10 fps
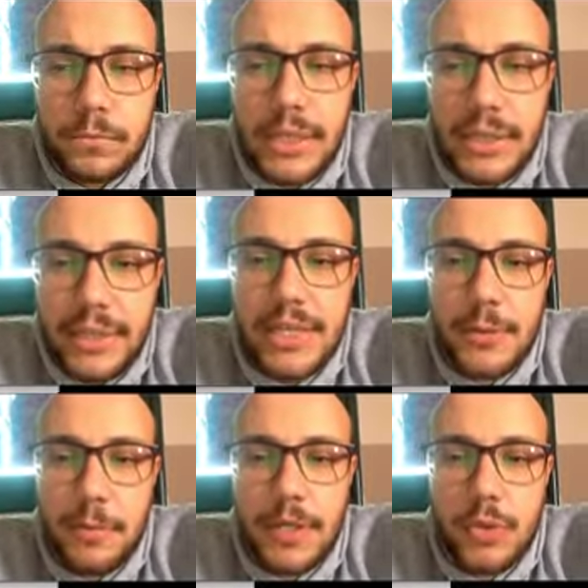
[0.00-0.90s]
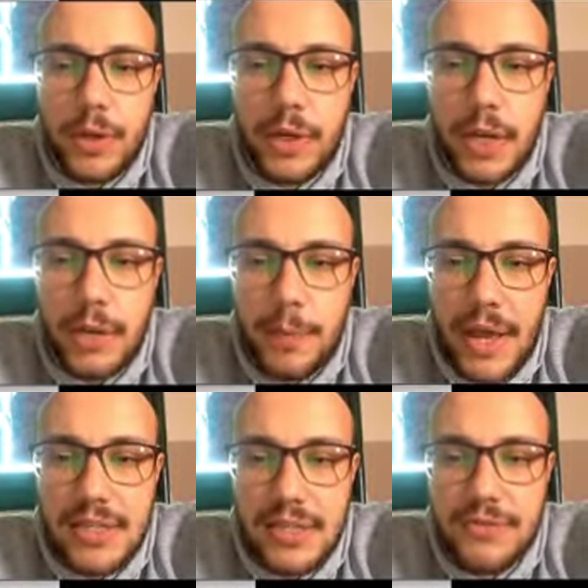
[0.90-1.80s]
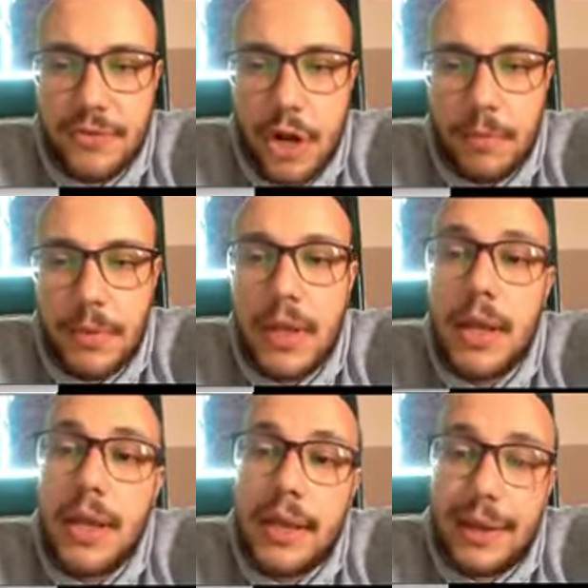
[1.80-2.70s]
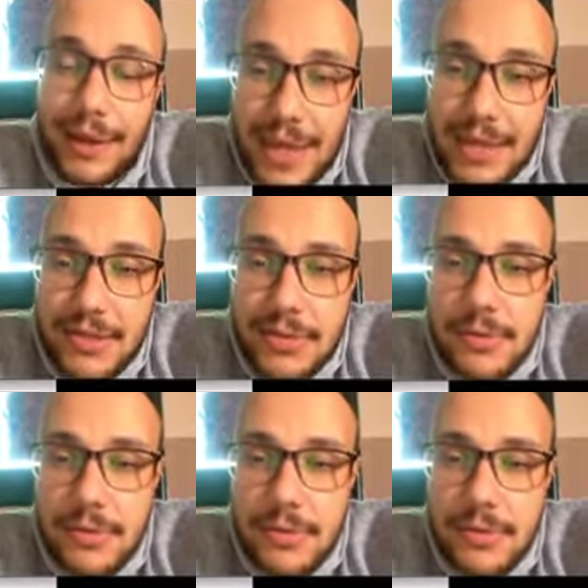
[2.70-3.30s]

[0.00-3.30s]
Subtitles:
takes place when light passes from glass